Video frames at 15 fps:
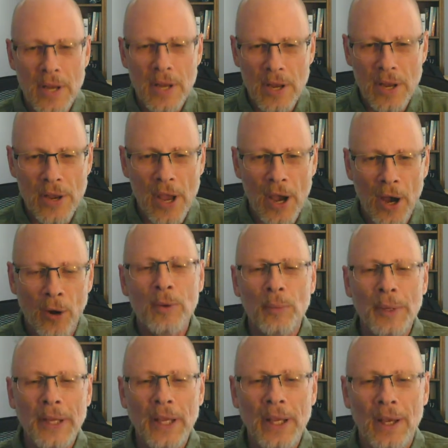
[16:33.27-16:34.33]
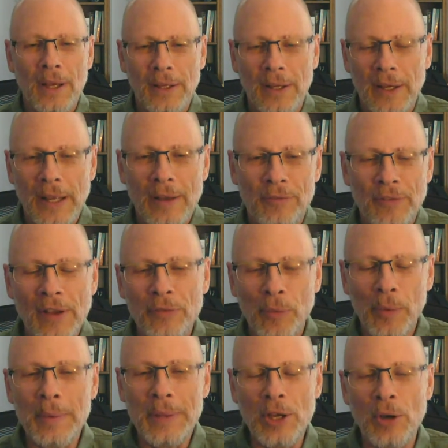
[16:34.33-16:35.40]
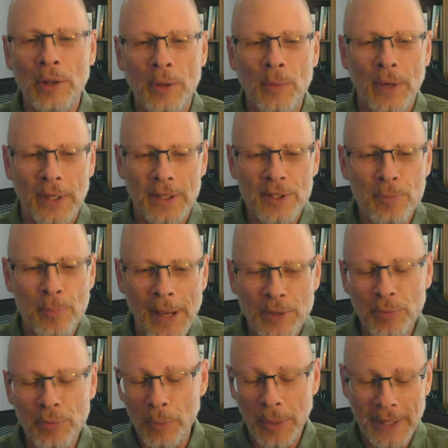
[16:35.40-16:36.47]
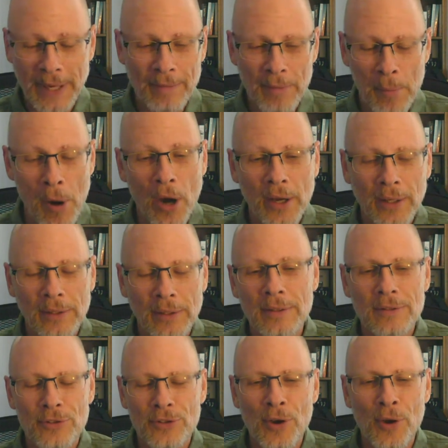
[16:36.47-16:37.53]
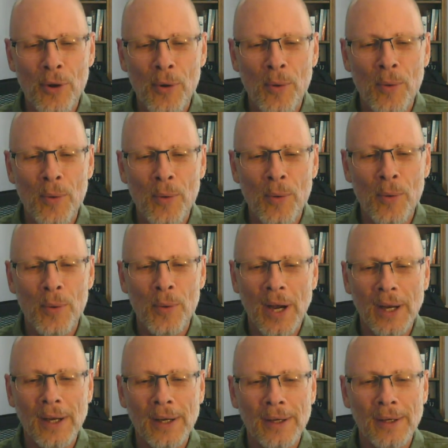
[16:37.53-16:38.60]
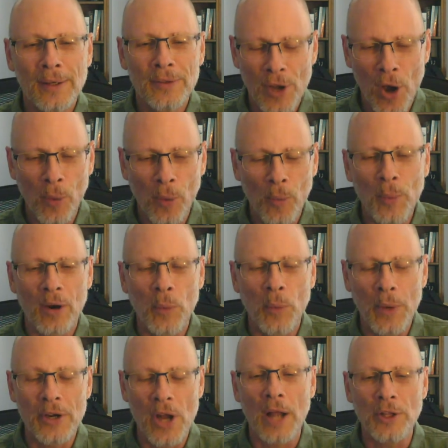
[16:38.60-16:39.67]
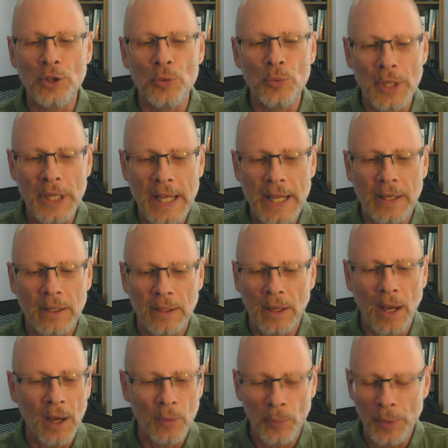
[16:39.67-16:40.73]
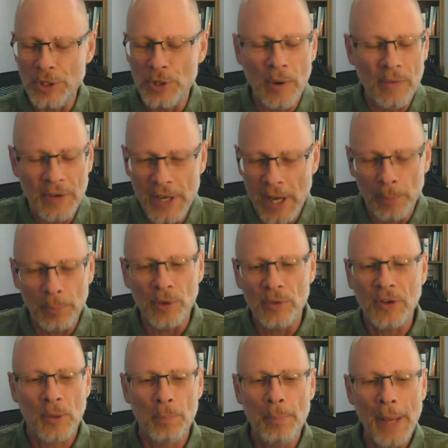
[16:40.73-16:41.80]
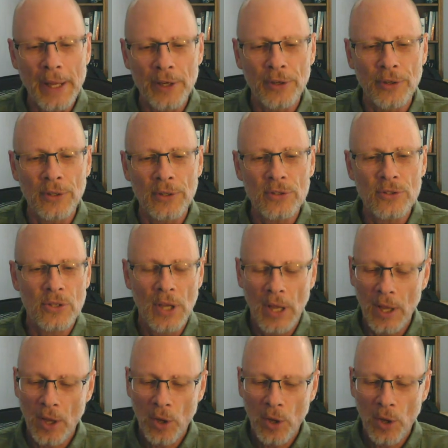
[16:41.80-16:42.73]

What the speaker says: No, if we were the only one in the space, we wouldn't have a market. So no, we are not unique. We do have a number of competitors.